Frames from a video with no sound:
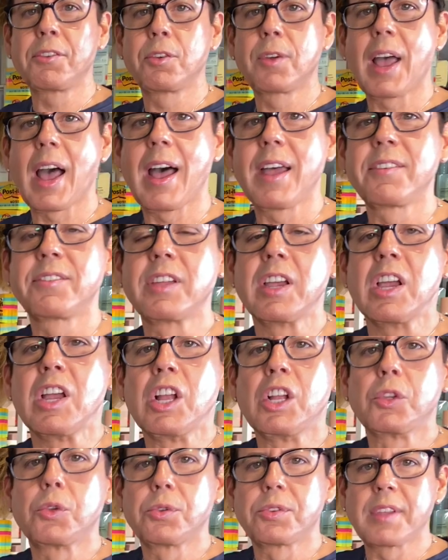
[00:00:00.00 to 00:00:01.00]
you guys
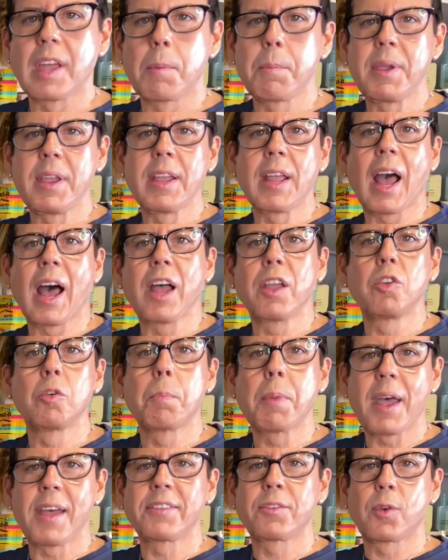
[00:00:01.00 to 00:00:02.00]
to send me uh, your
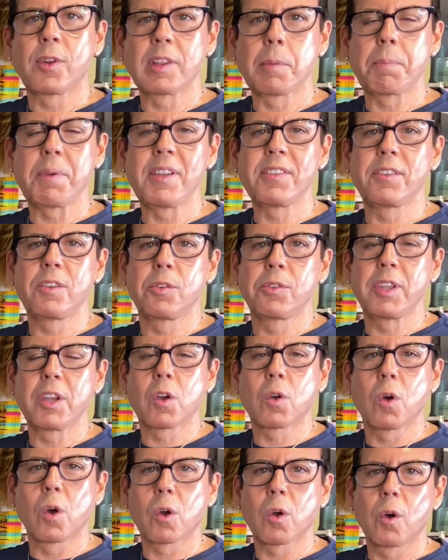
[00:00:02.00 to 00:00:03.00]
best recipes using
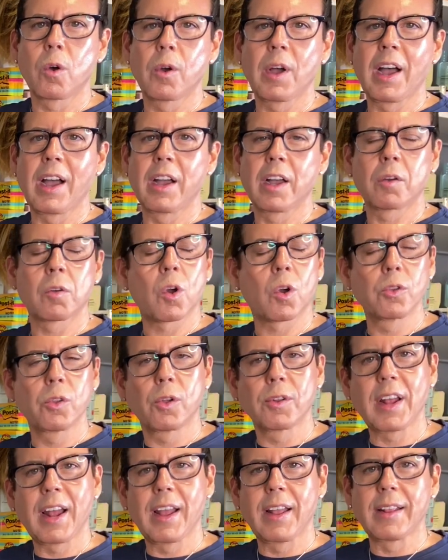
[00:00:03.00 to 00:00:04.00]
cocoa, uh,
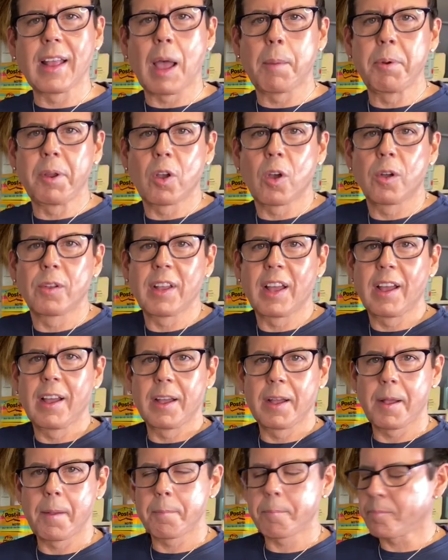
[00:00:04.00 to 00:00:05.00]
coconut and apricot
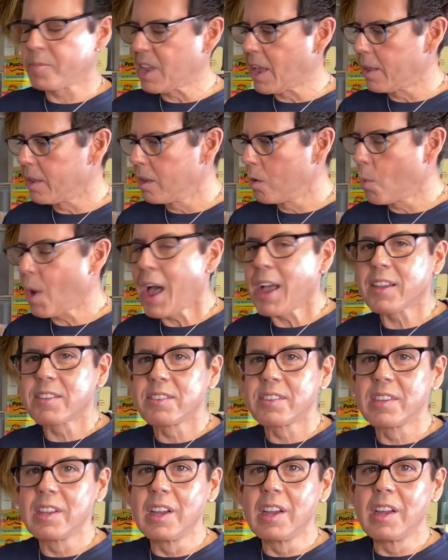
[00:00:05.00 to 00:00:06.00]

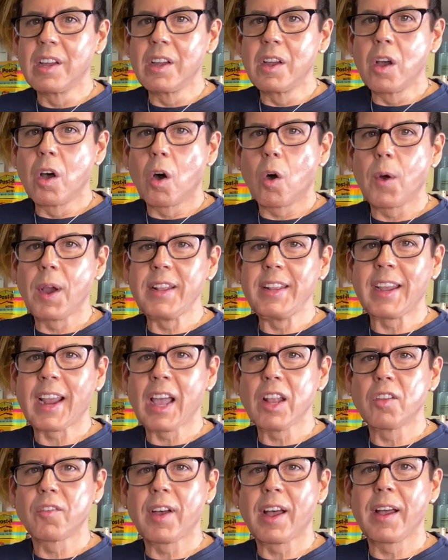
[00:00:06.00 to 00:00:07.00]
wax or any
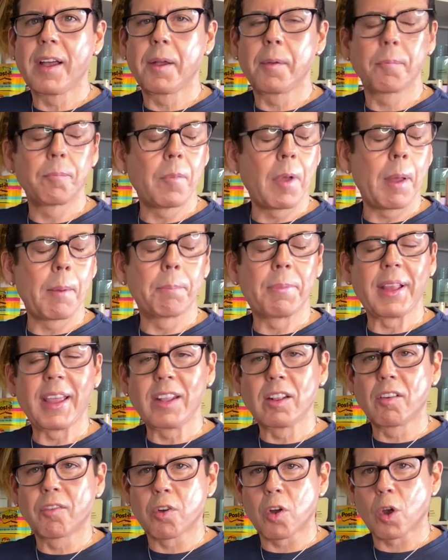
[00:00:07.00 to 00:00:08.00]
kind of blend
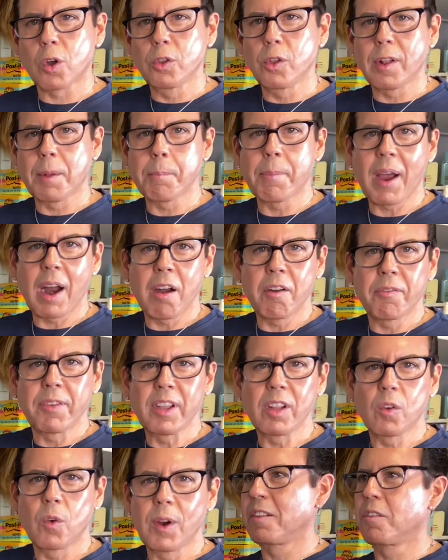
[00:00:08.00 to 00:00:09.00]
of coconut and
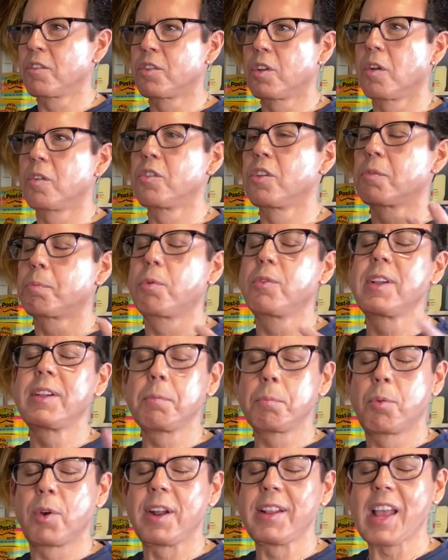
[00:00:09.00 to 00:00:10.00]
paraffin. Or so just
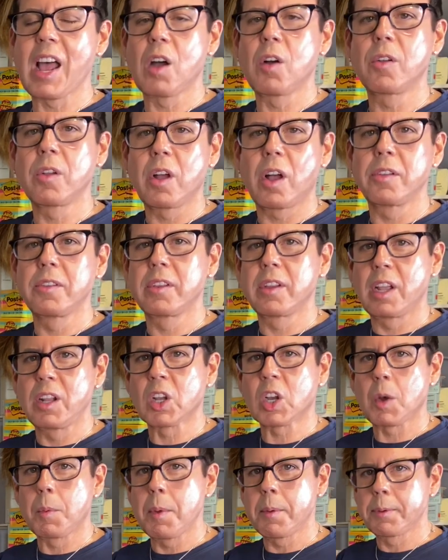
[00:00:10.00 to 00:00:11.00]
put put it down on, in the
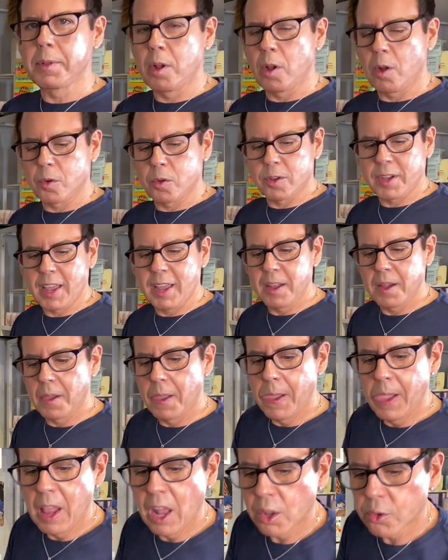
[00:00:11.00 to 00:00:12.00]
comment below, okay?
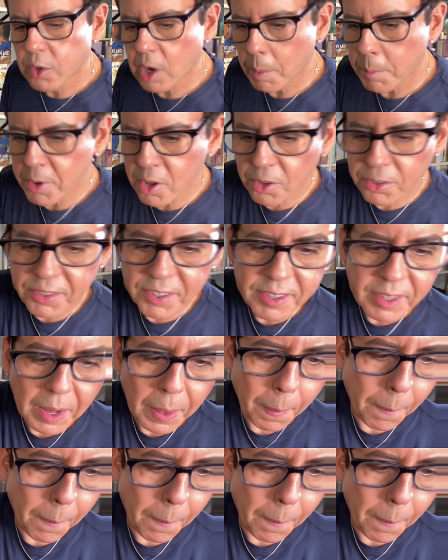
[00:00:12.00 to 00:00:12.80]
So let me just